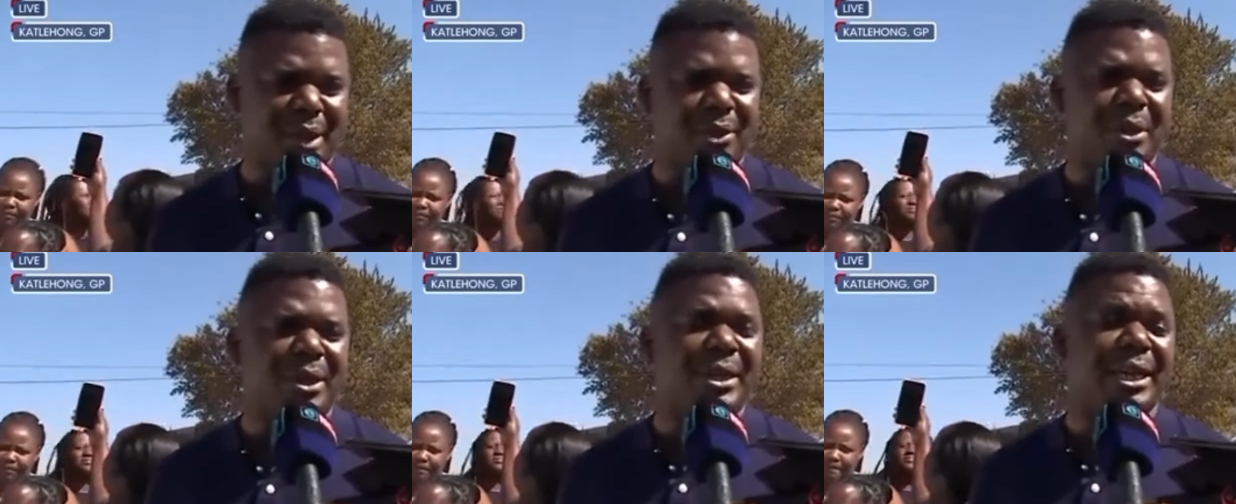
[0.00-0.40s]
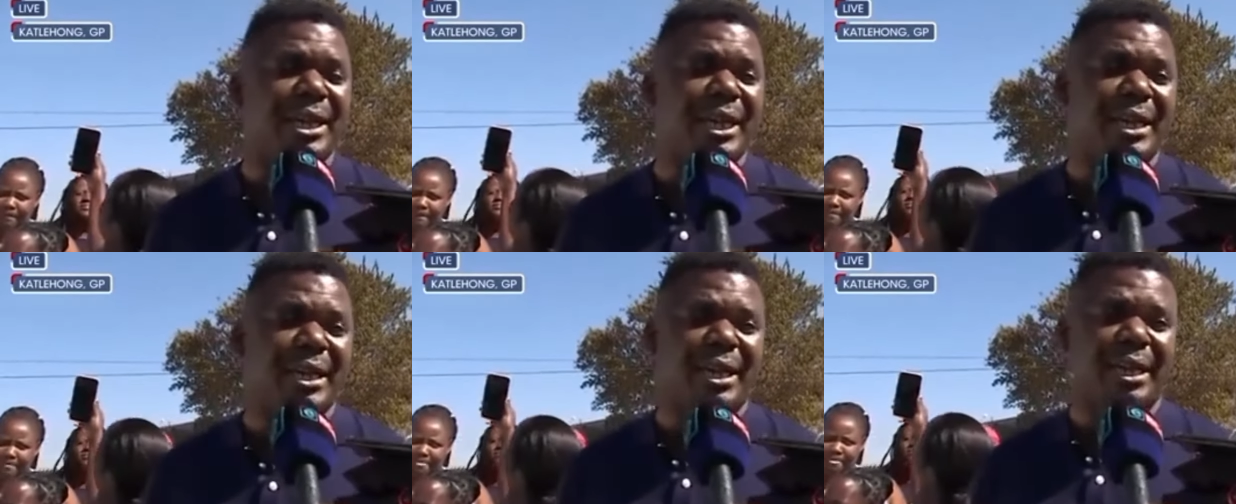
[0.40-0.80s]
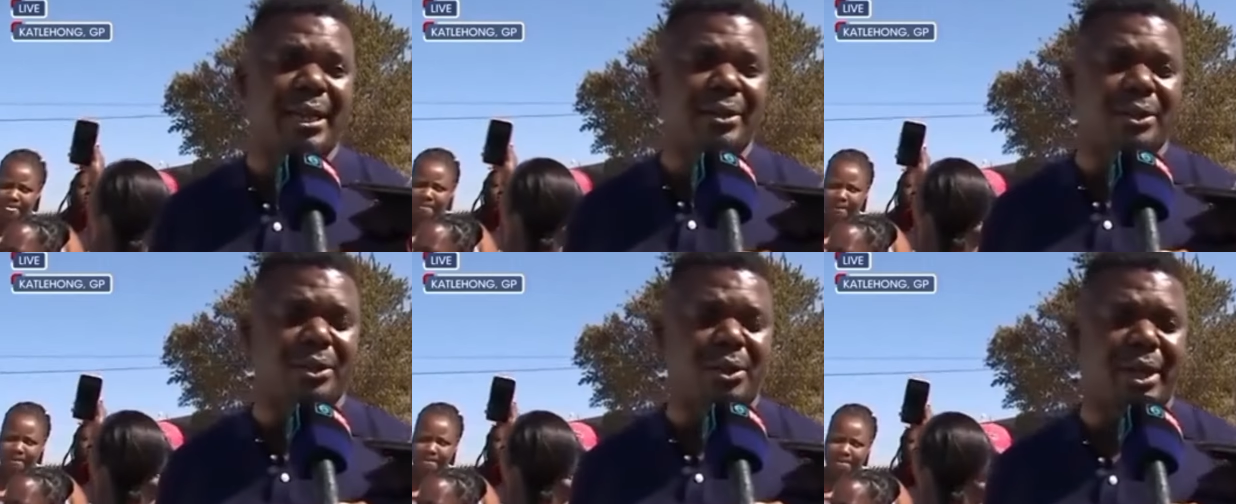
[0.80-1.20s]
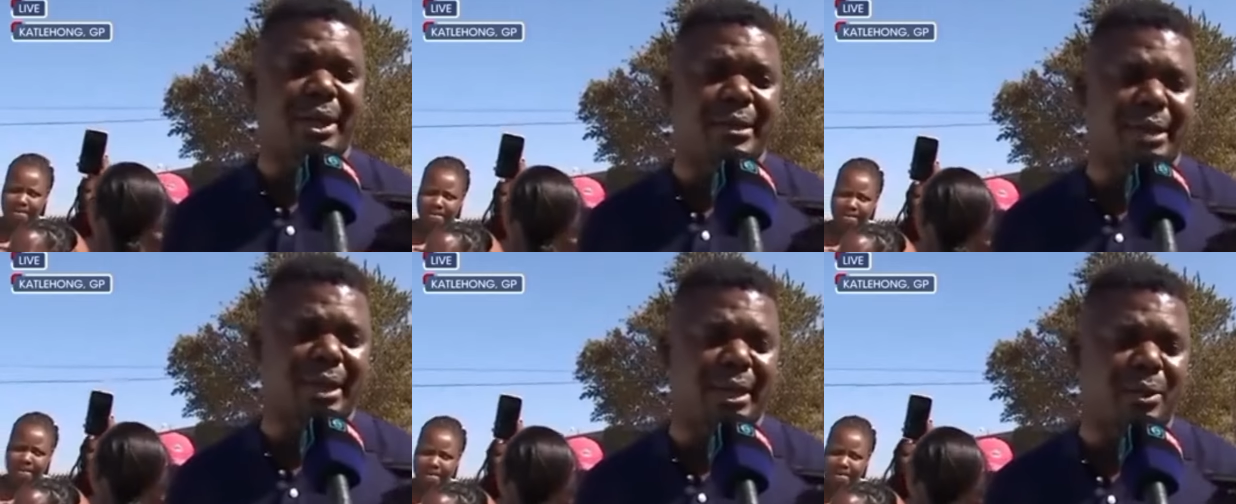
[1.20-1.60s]
Speaker 1: so I don't really eh, know
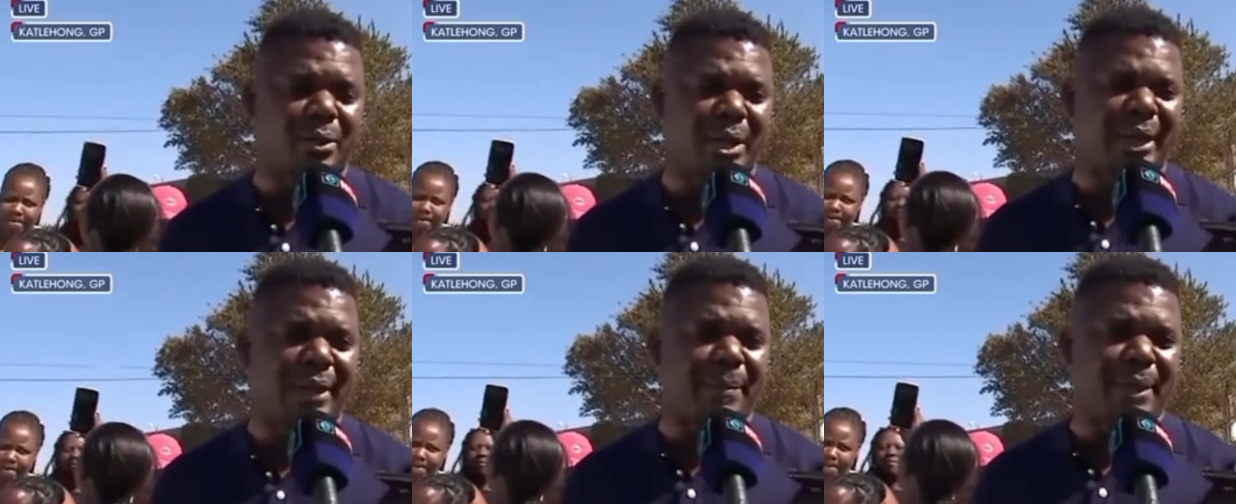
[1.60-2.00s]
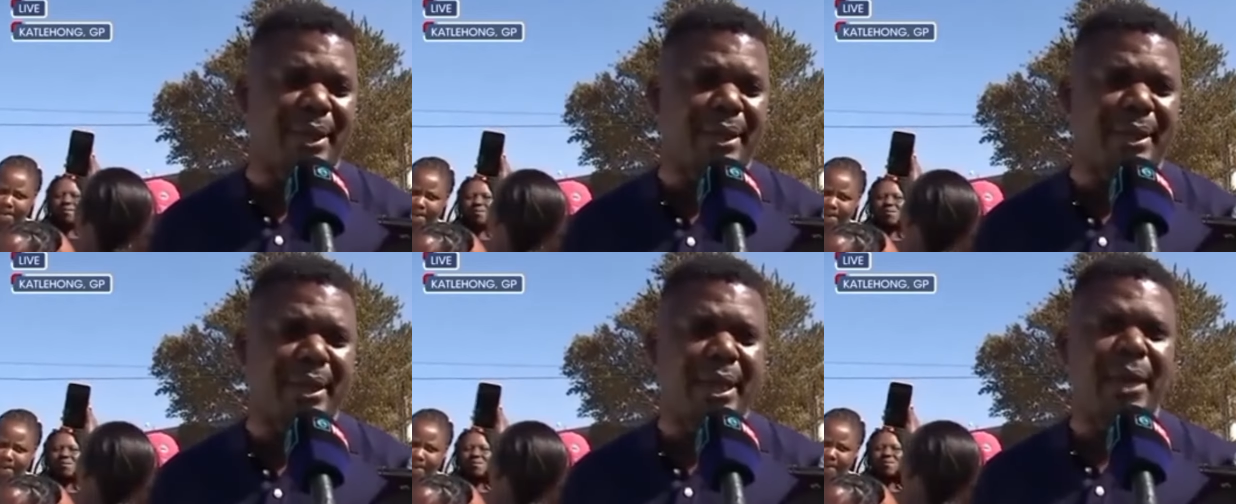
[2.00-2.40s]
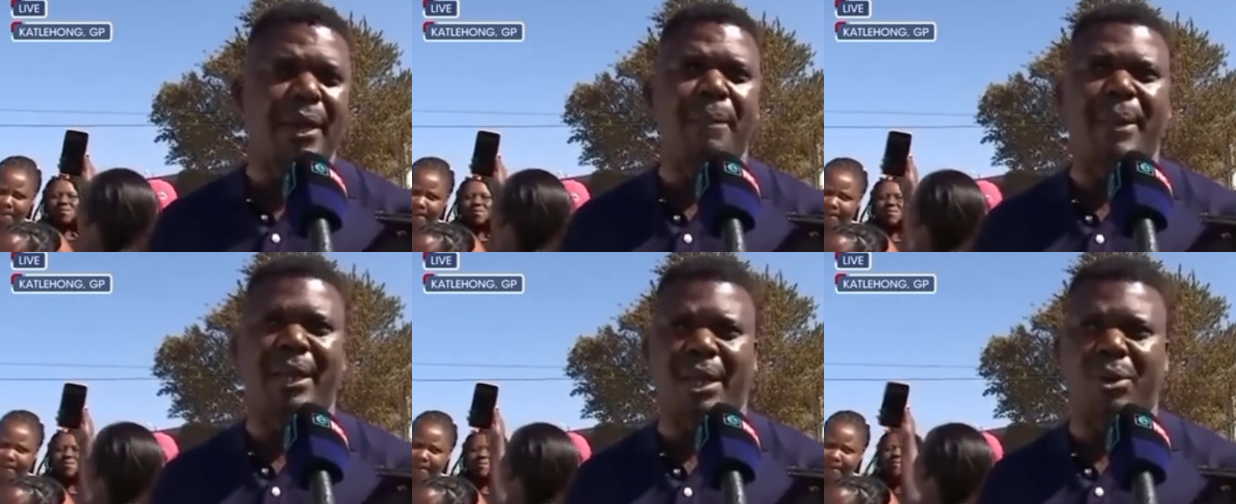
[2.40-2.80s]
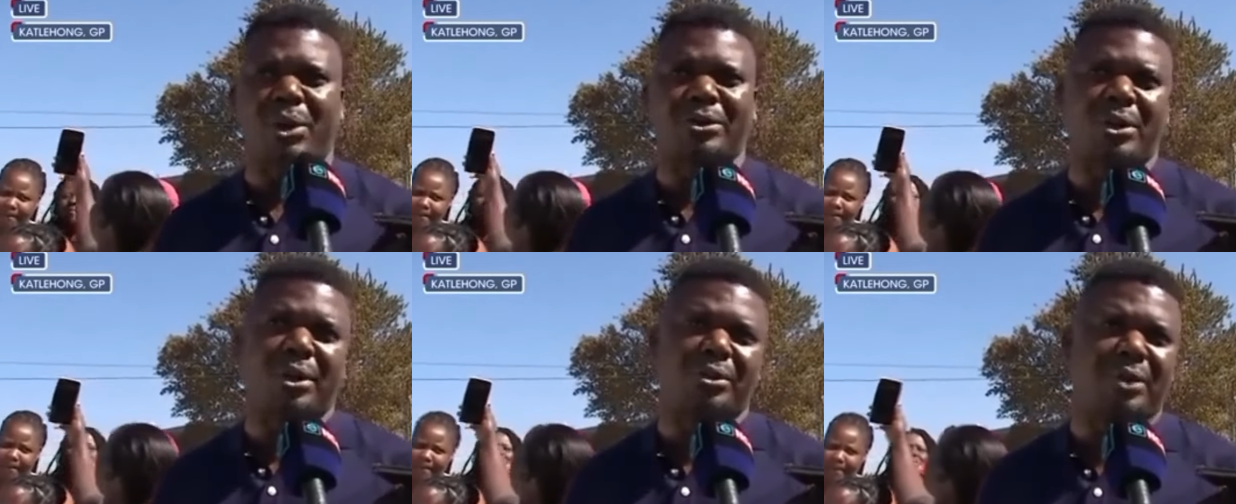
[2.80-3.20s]
exactly what happened, but I
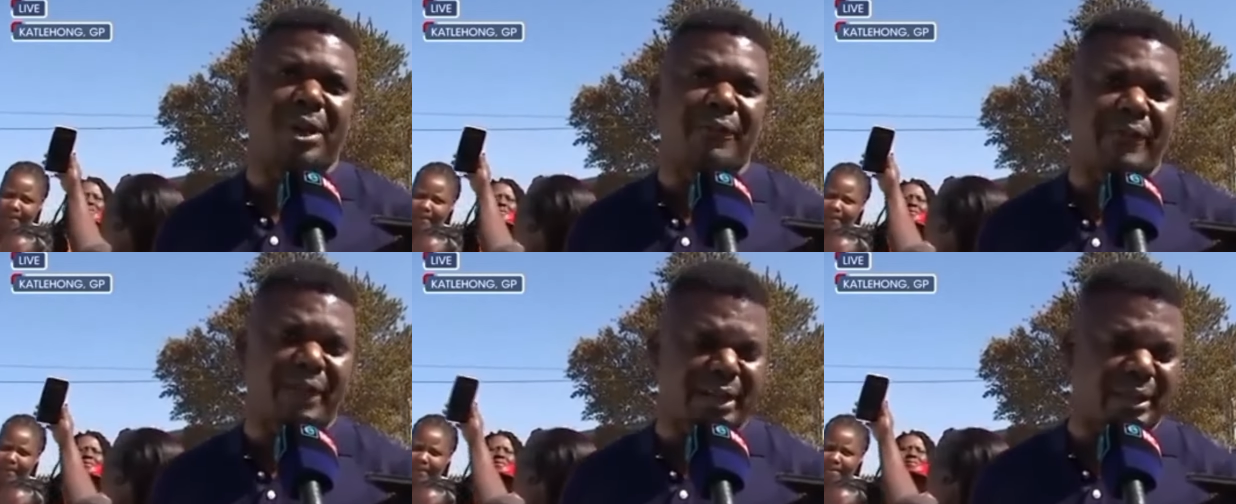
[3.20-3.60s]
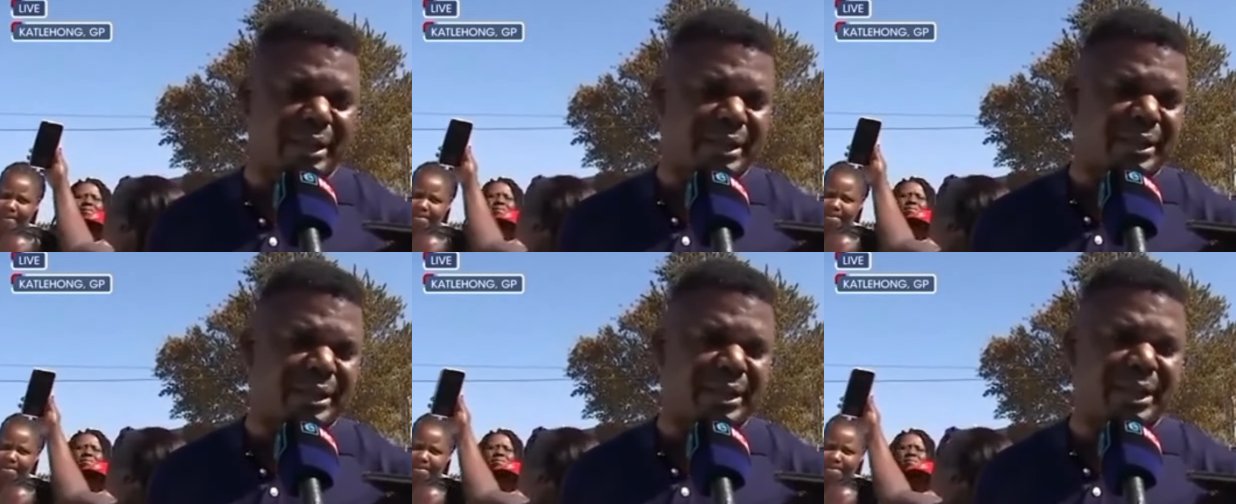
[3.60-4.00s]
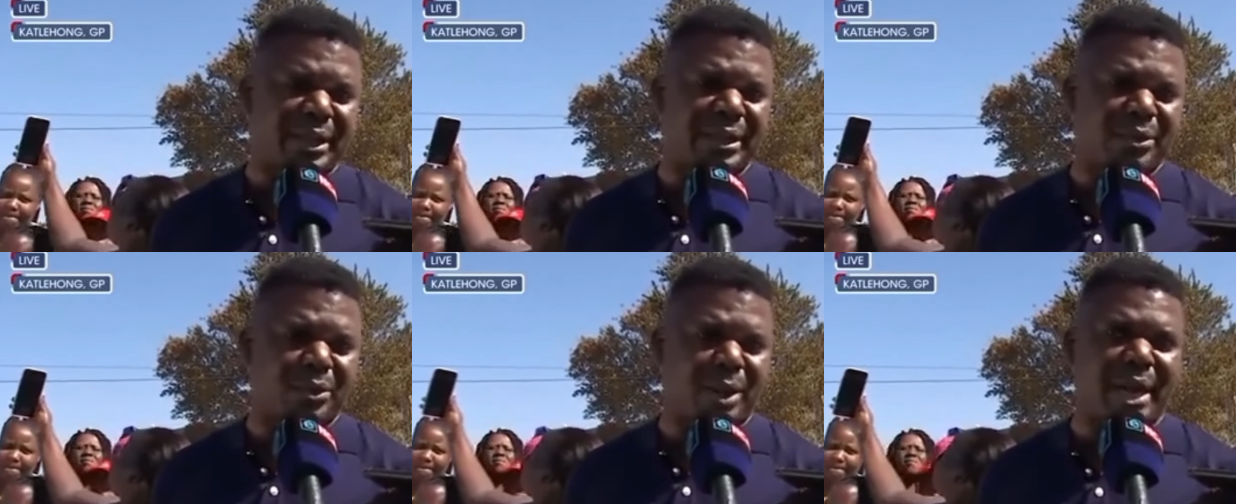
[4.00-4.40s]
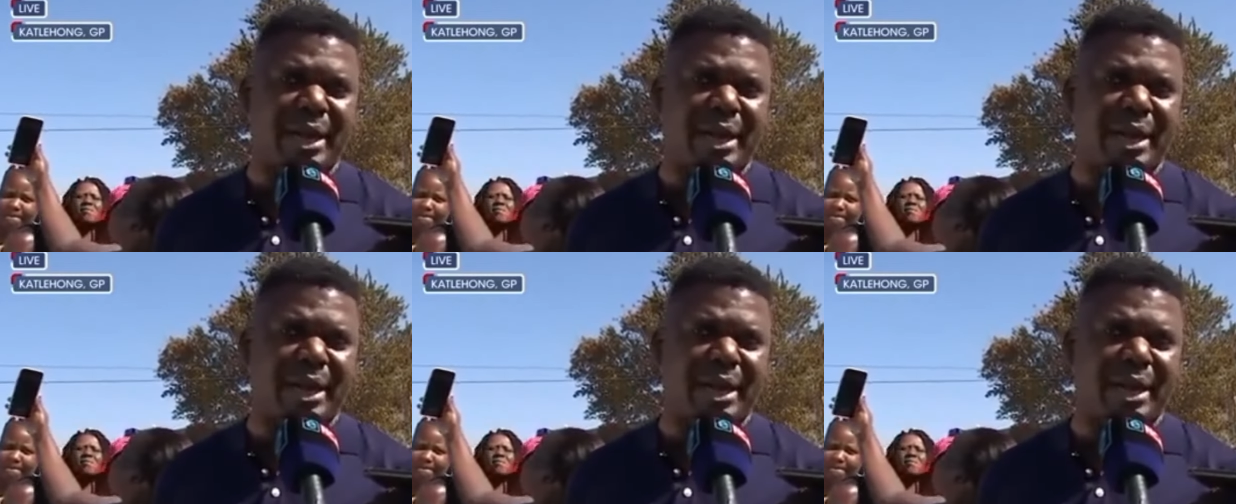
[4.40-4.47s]
was also affected. That is